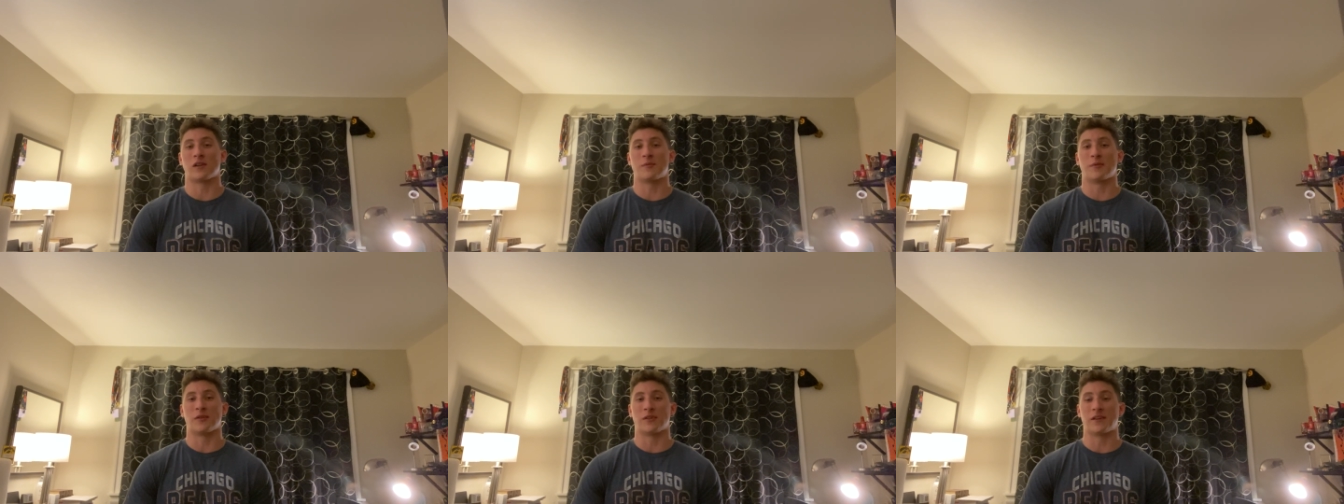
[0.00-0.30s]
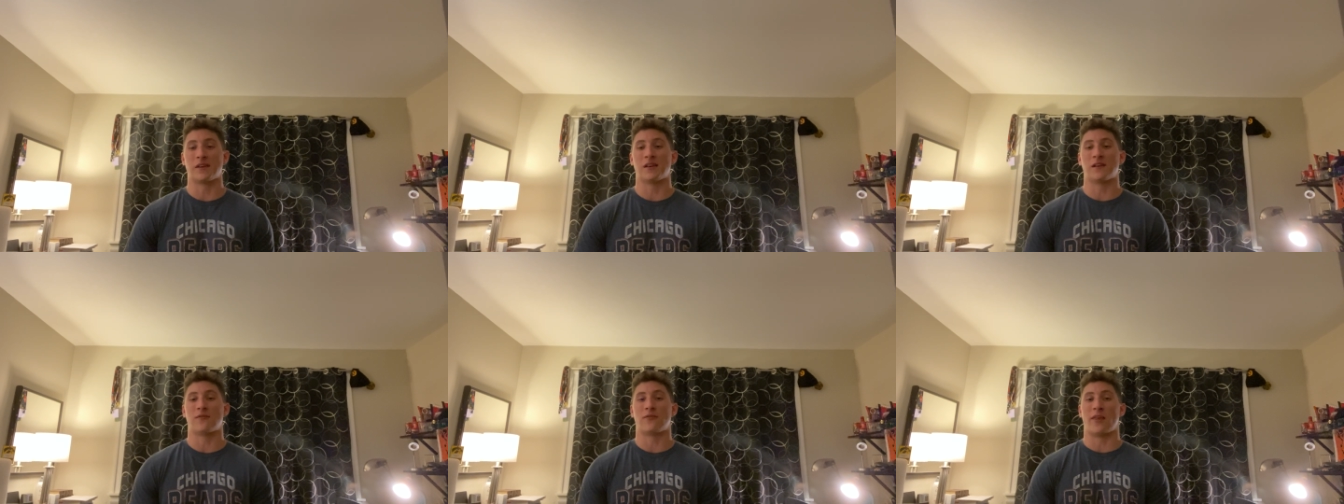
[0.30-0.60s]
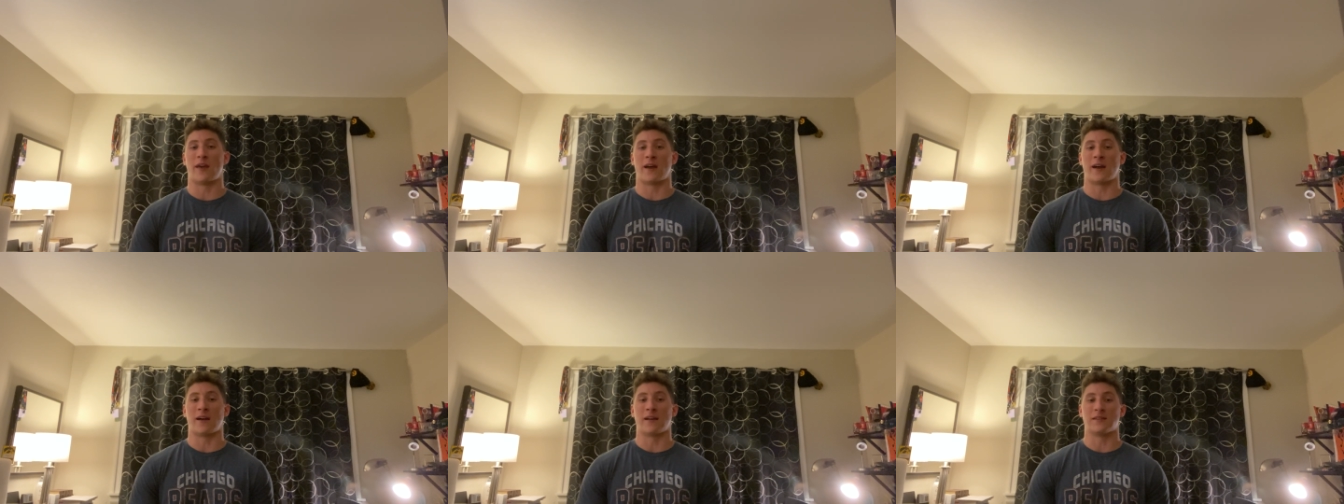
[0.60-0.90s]
believe
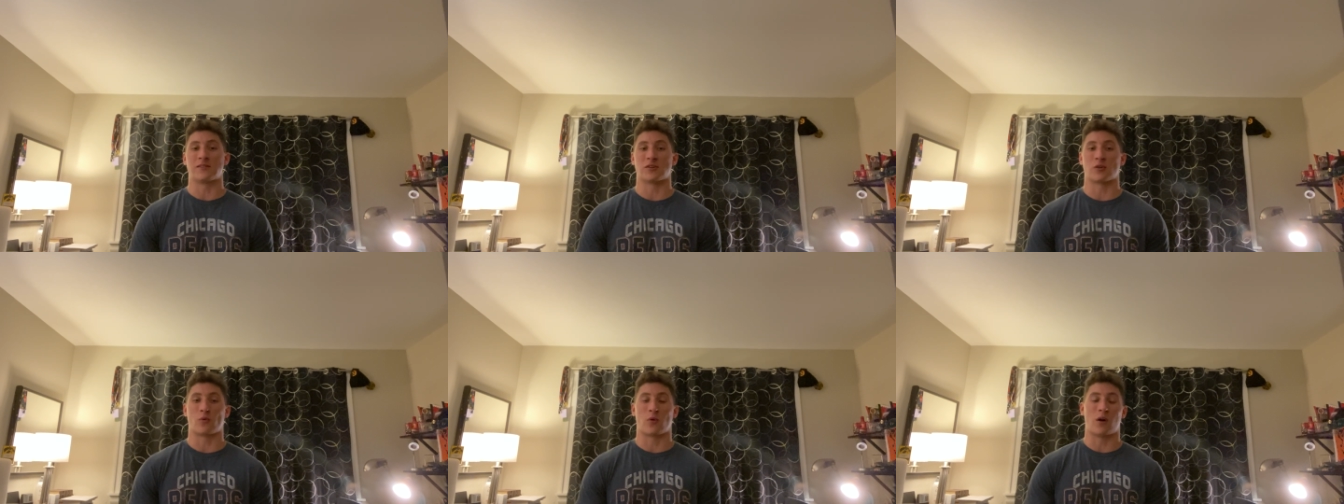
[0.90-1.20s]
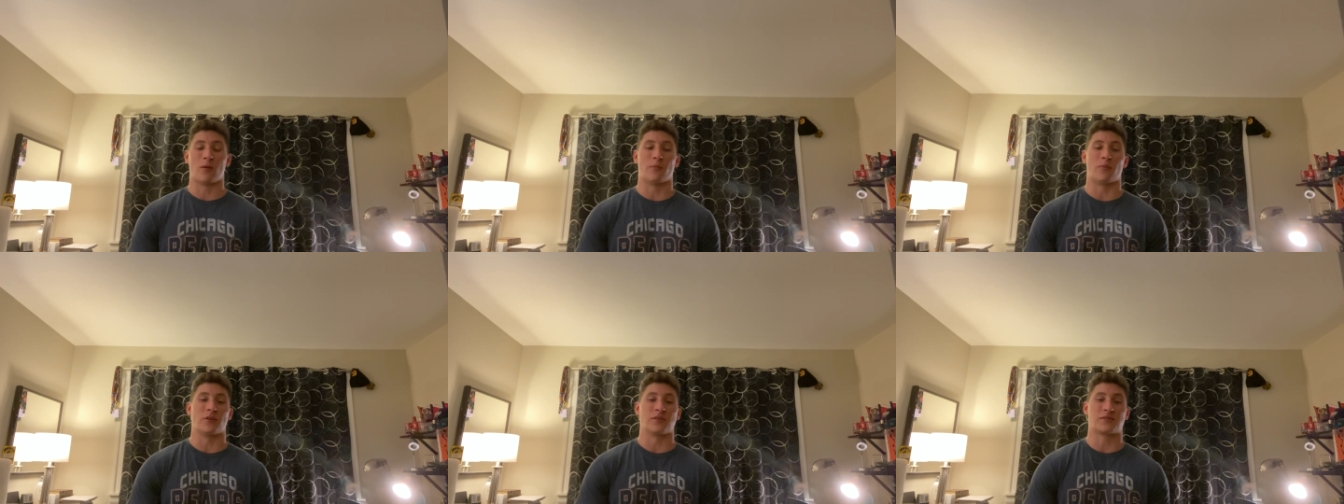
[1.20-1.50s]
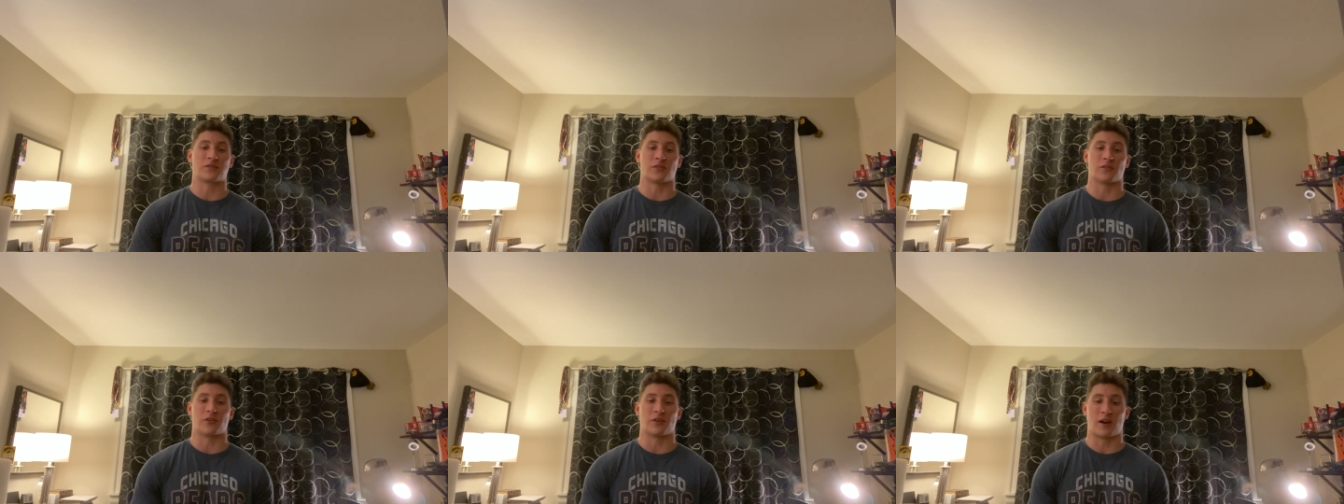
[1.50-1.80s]
that Jaquan
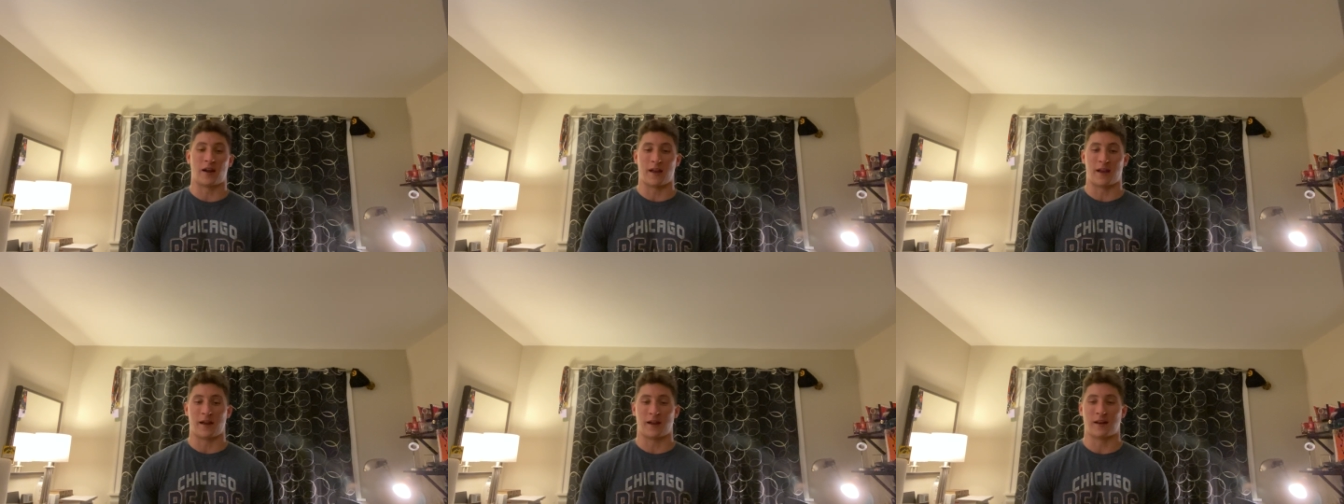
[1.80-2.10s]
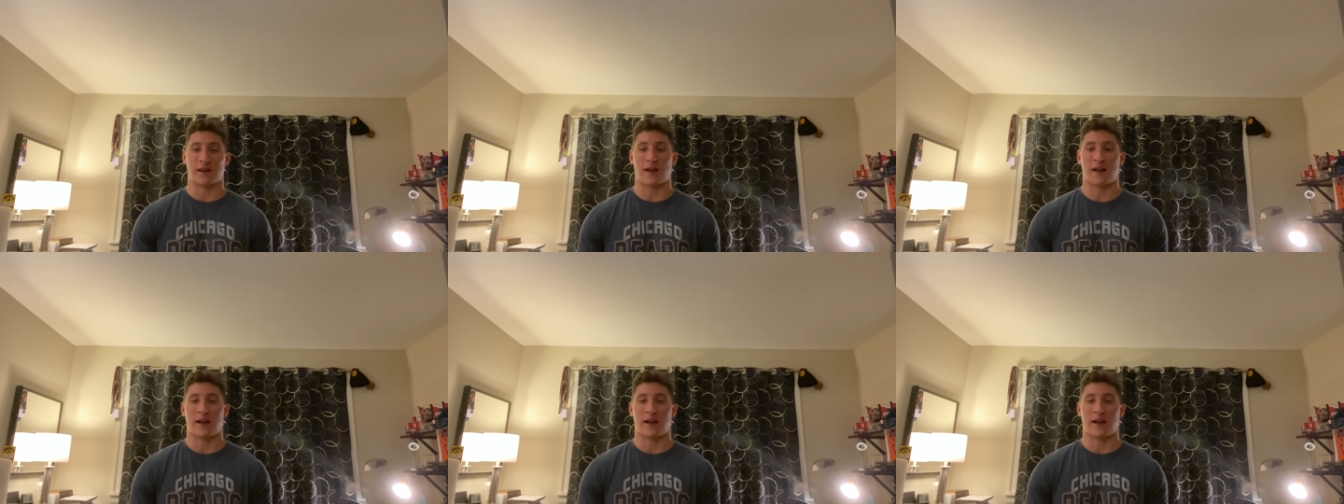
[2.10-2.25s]
Brisker and